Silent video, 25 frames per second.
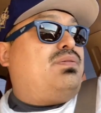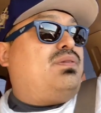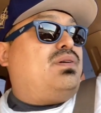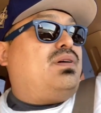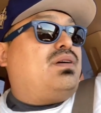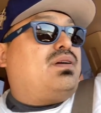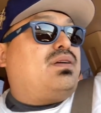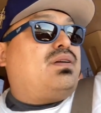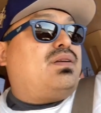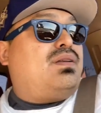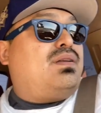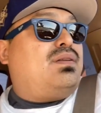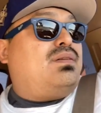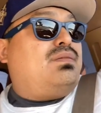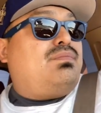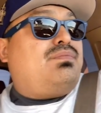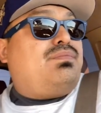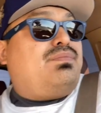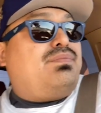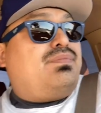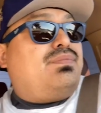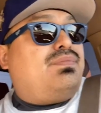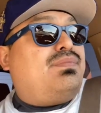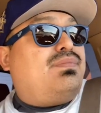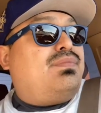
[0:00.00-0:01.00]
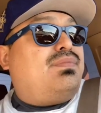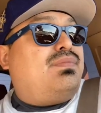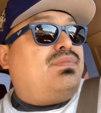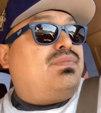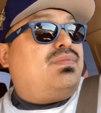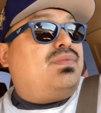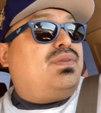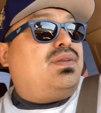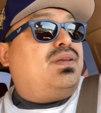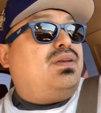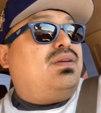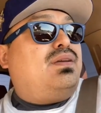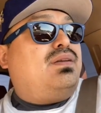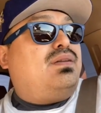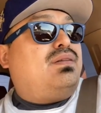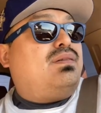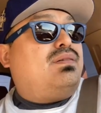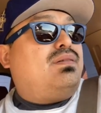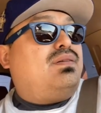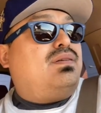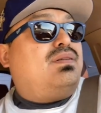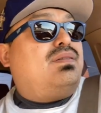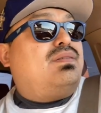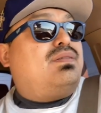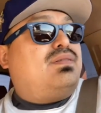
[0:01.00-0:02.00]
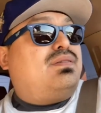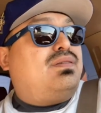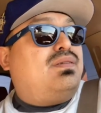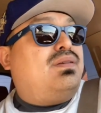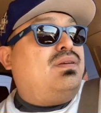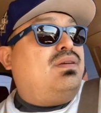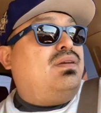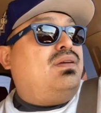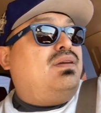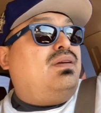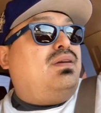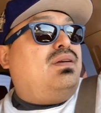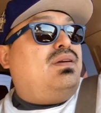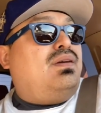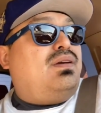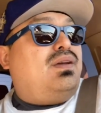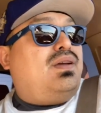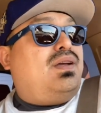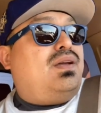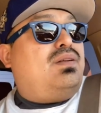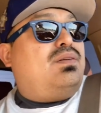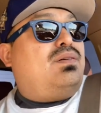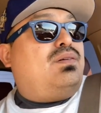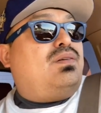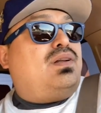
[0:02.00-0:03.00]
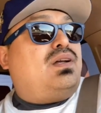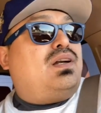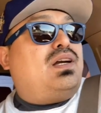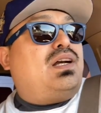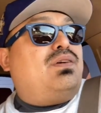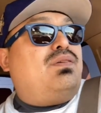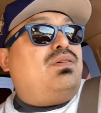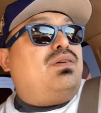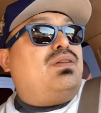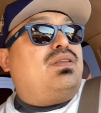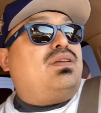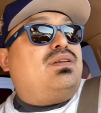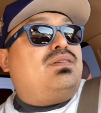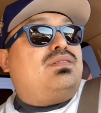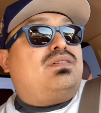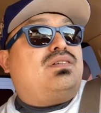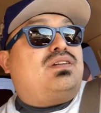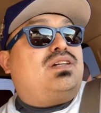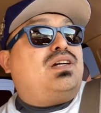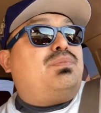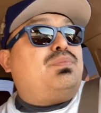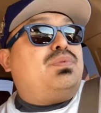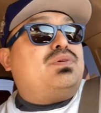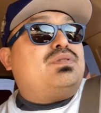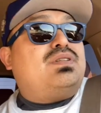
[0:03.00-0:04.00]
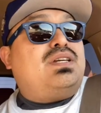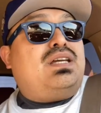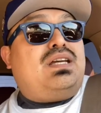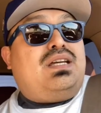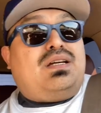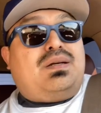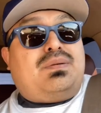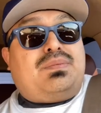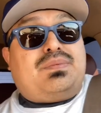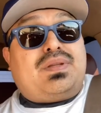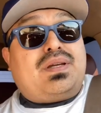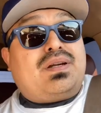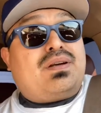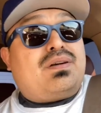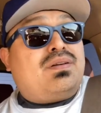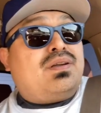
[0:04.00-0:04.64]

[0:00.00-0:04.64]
Fucking, you know, it's, you know, not everything's a cup of tea up there.